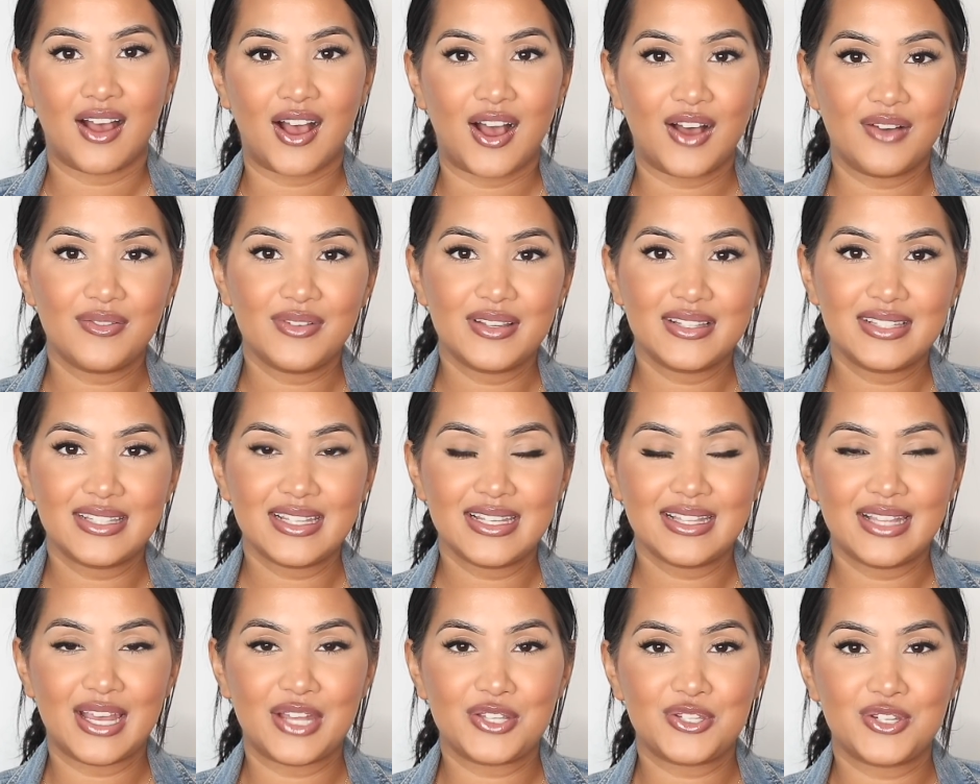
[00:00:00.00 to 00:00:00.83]

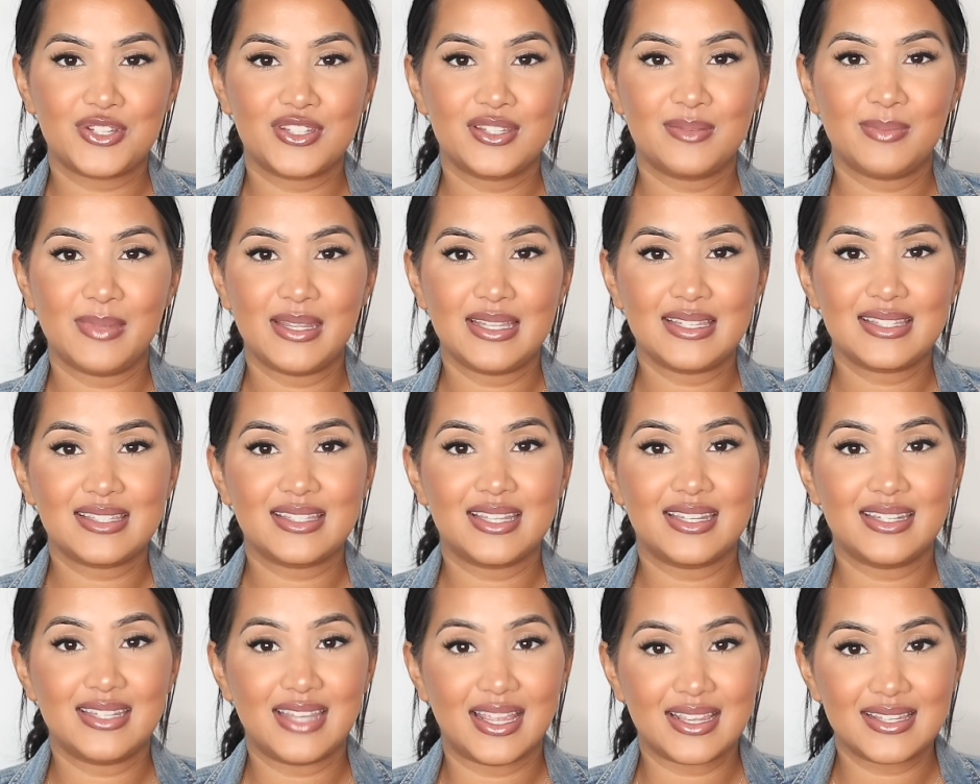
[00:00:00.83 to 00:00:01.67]
Obviously that just means
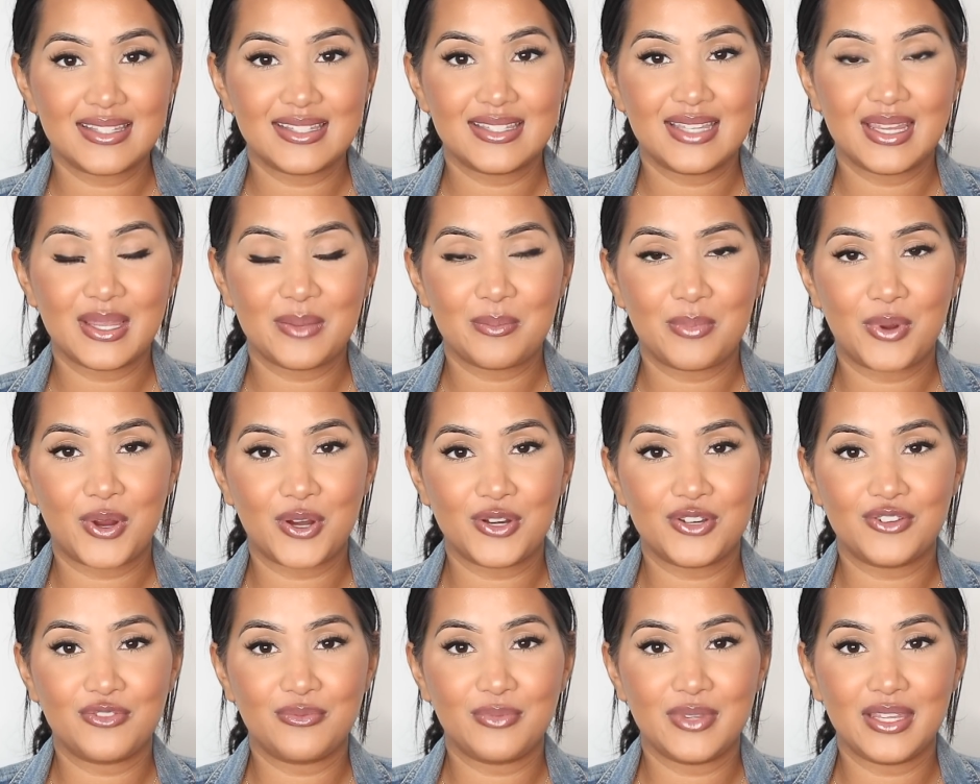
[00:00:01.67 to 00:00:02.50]
the nesting
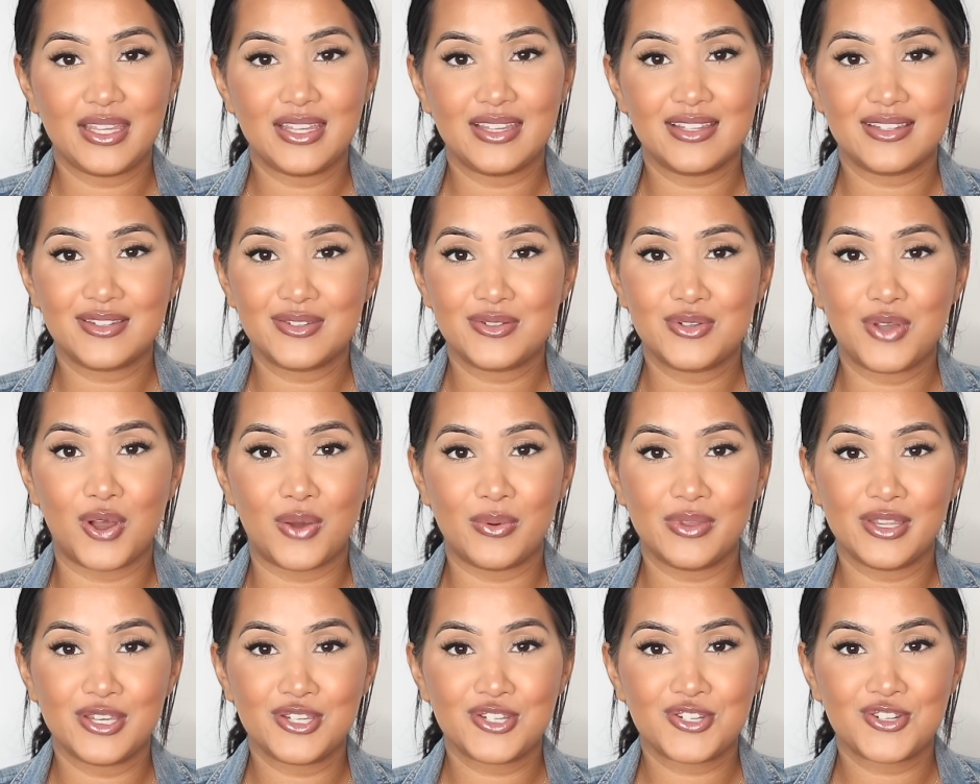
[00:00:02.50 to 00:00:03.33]
part of me is
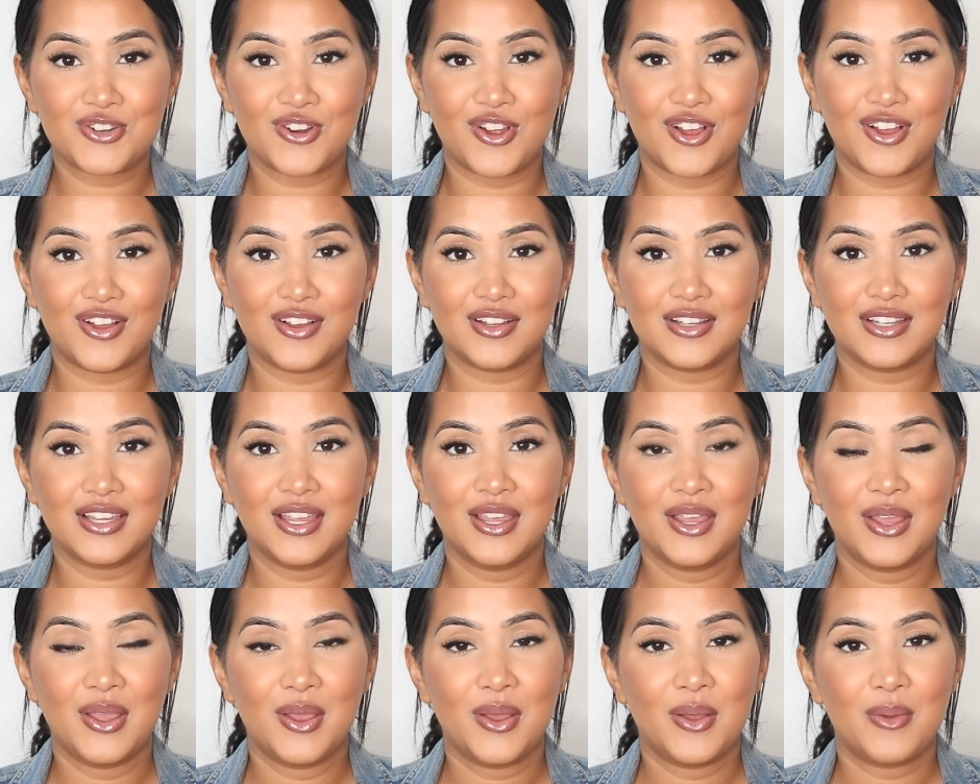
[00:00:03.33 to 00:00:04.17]
going
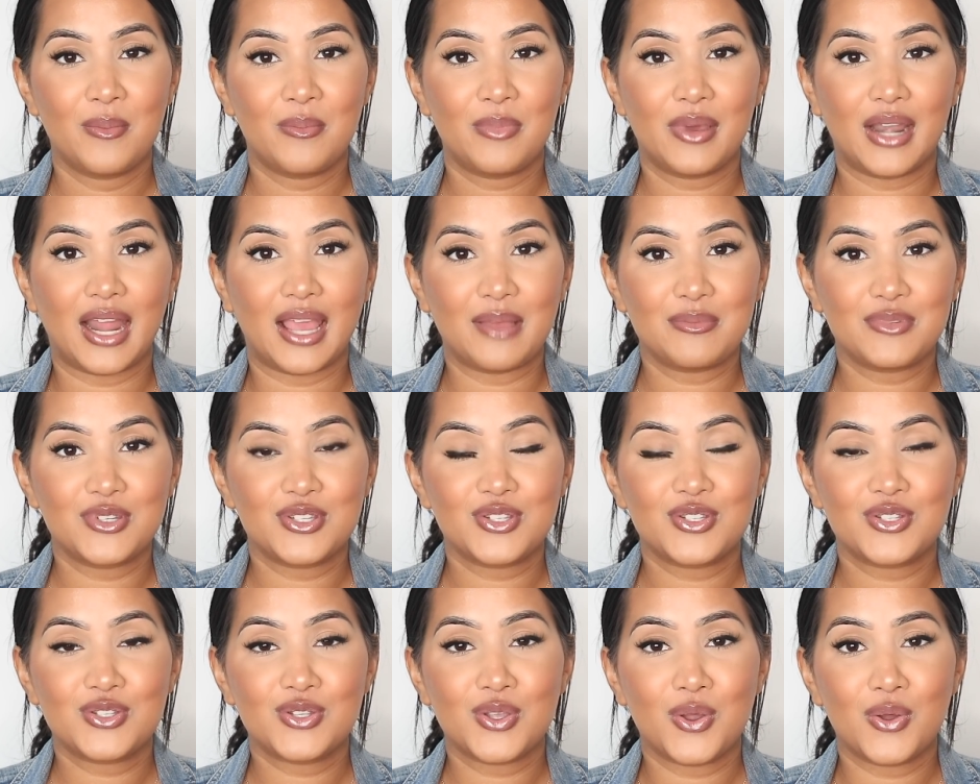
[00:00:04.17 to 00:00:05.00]
strong, but I'm
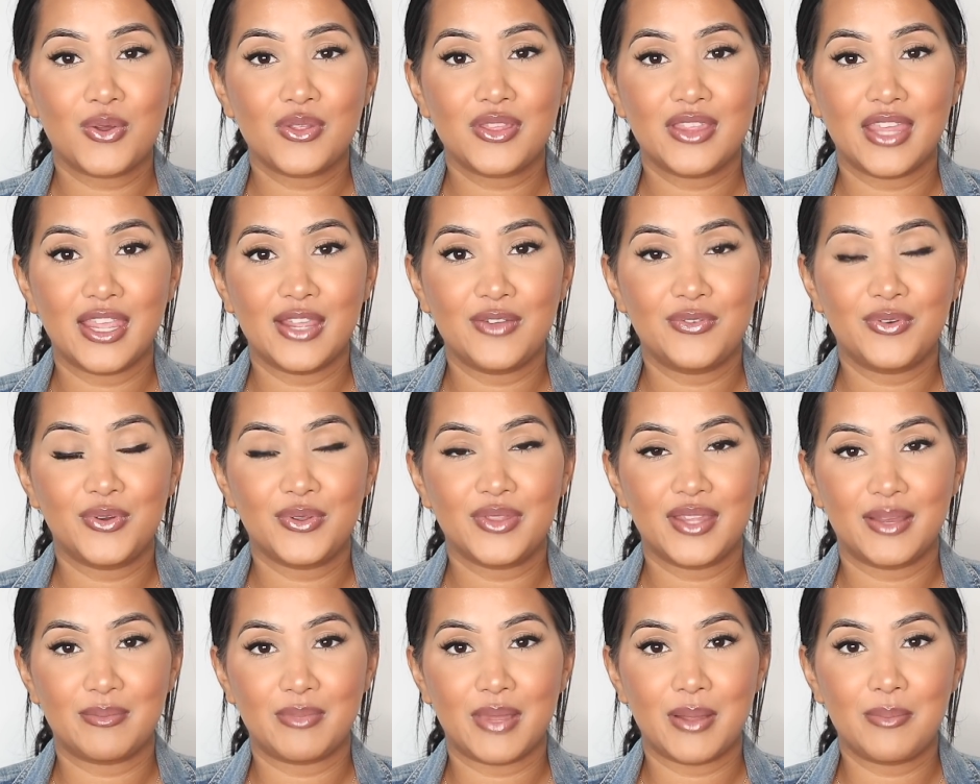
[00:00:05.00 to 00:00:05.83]
just so thankful
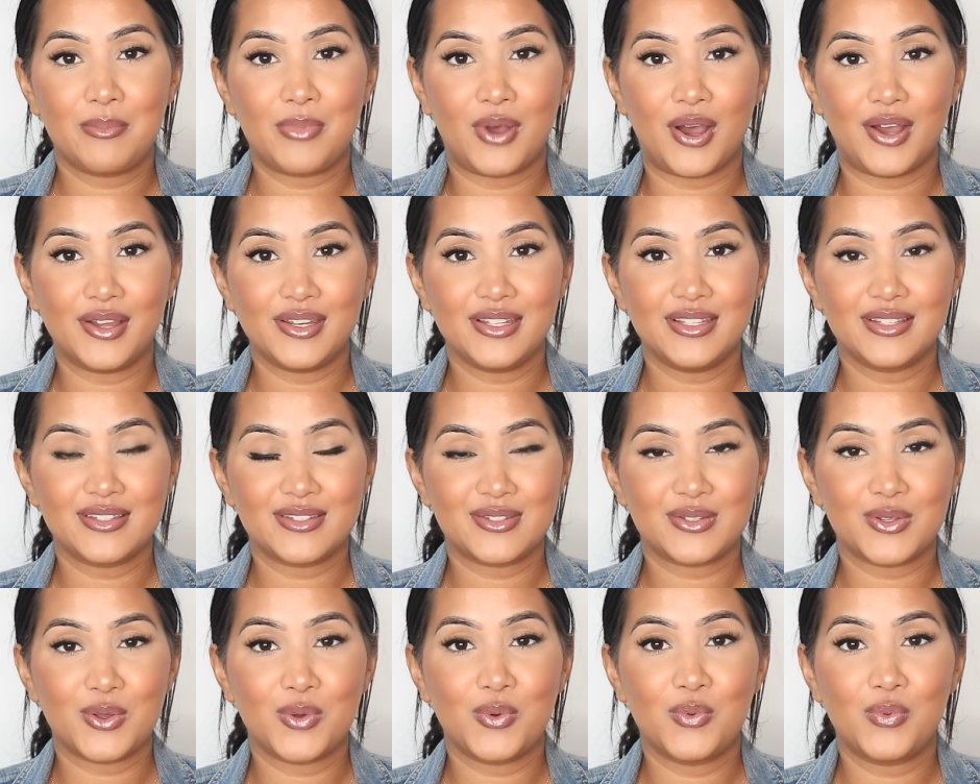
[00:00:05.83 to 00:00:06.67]
that my body
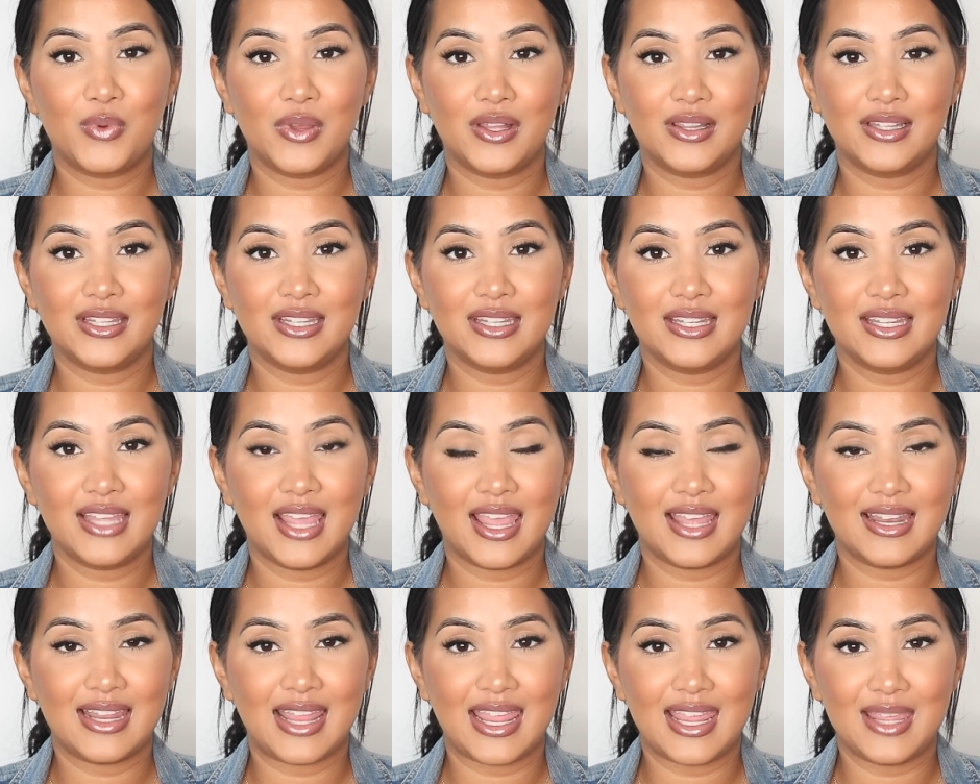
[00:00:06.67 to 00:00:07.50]
is still willing
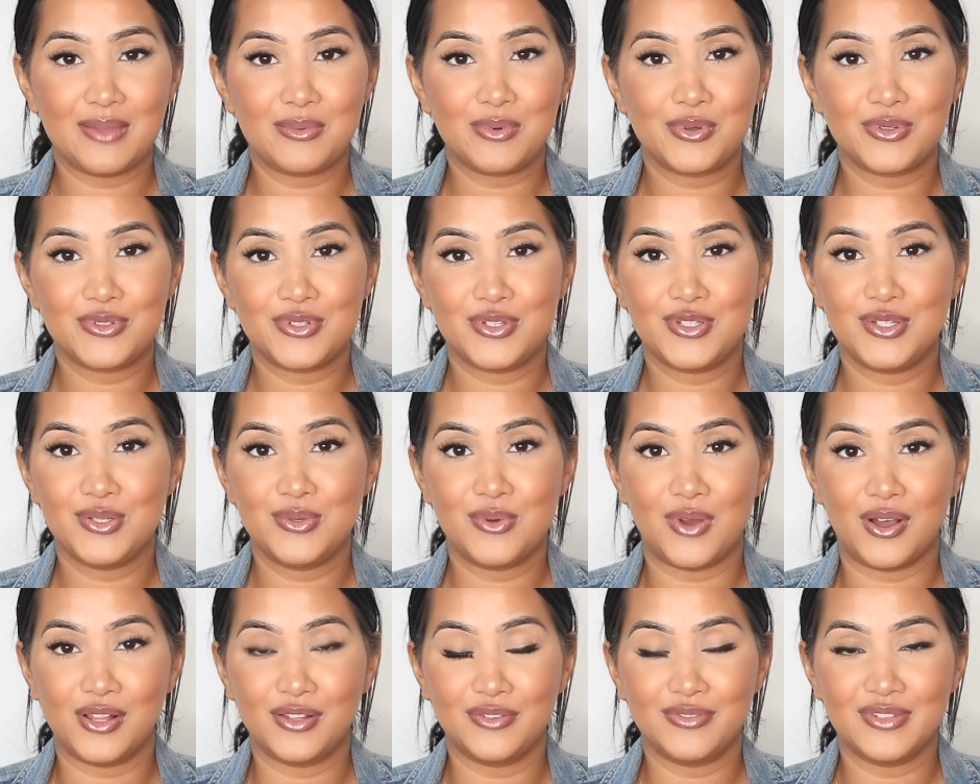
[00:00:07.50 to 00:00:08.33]
and able to
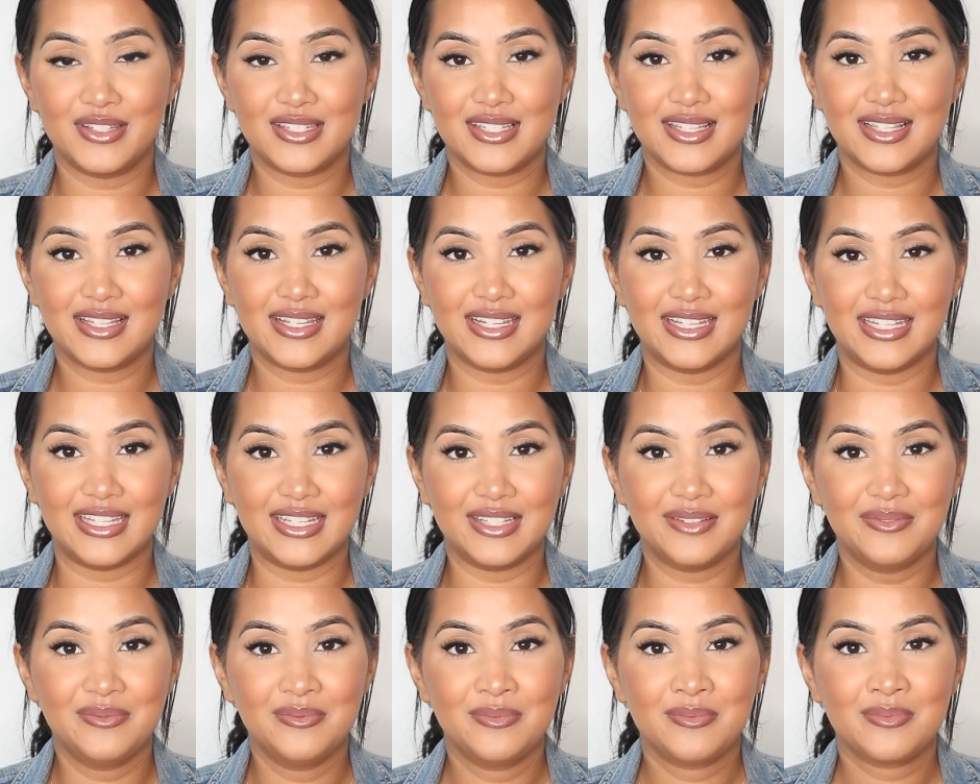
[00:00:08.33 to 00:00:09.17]
do all of this
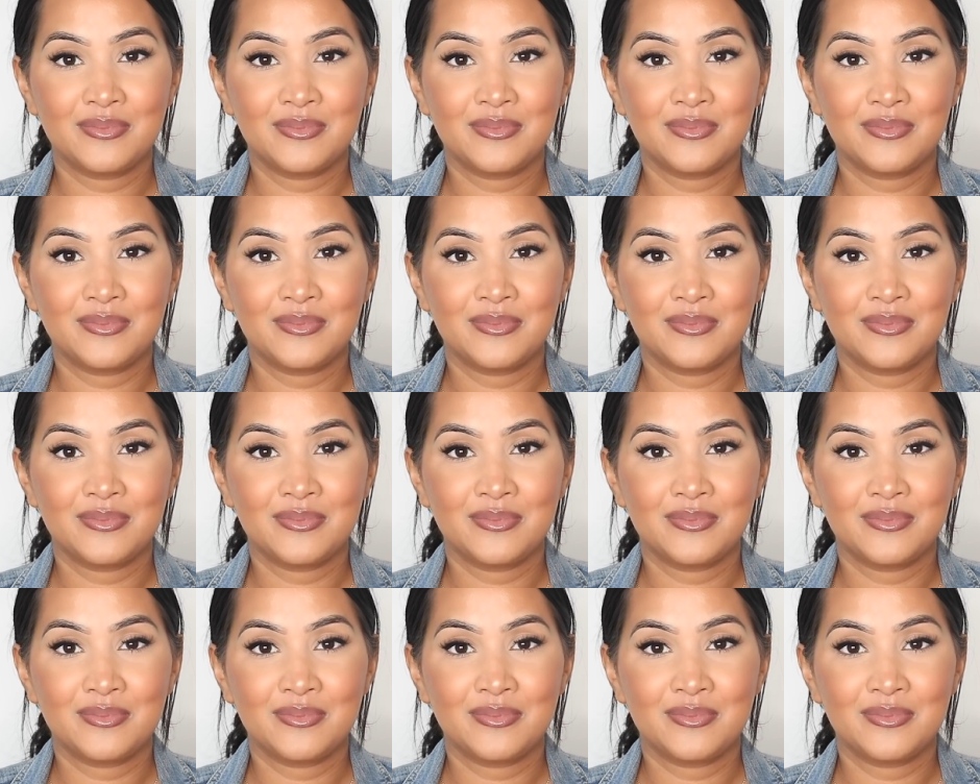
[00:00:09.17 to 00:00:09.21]
cleaning.